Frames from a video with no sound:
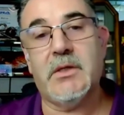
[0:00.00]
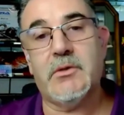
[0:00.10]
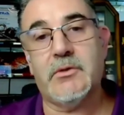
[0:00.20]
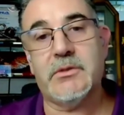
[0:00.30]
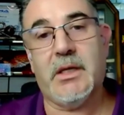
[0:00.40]

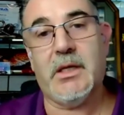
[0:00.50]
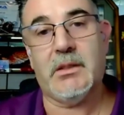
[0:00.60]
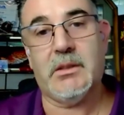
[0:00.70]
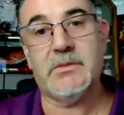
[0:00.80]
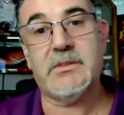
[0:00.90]

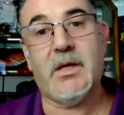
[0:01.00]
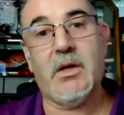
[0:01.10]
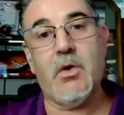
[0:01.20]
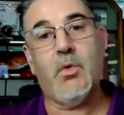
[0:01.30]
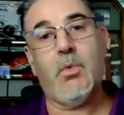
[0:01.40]
understand and
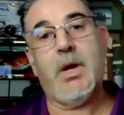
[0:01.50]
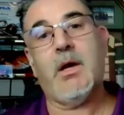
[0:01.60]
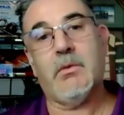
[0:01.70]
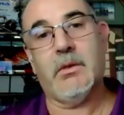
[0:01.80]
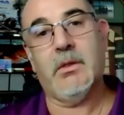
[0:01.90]
say, oh,
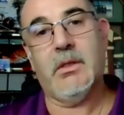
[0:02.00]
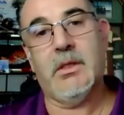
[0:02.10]
wow,